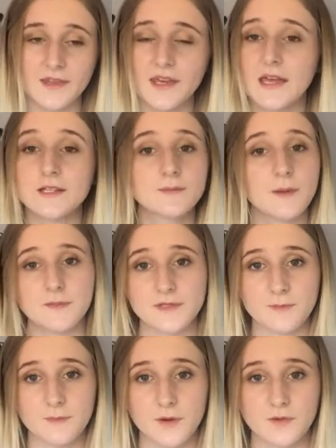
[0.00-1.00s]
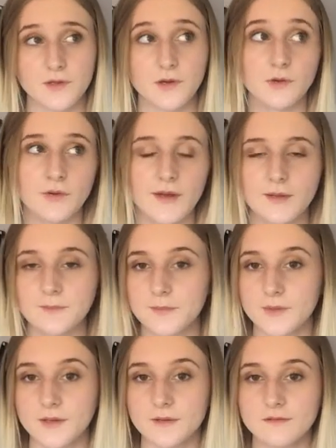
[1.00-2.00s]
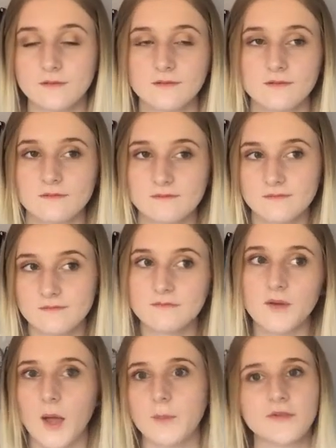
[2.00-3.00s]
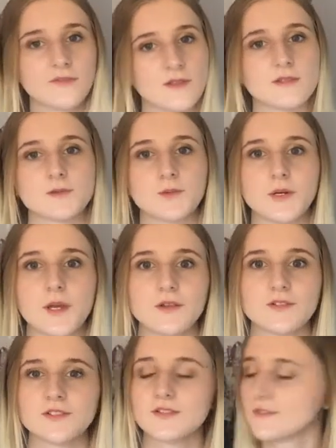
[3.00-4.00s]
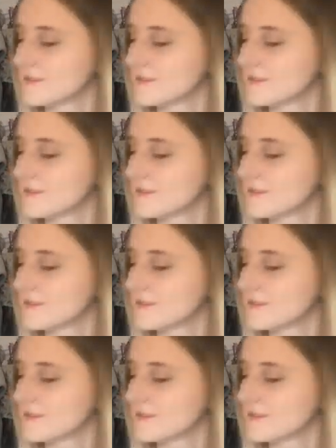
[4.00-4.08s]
And the cast members in both are great, but I prefer the Sequoia Lodge.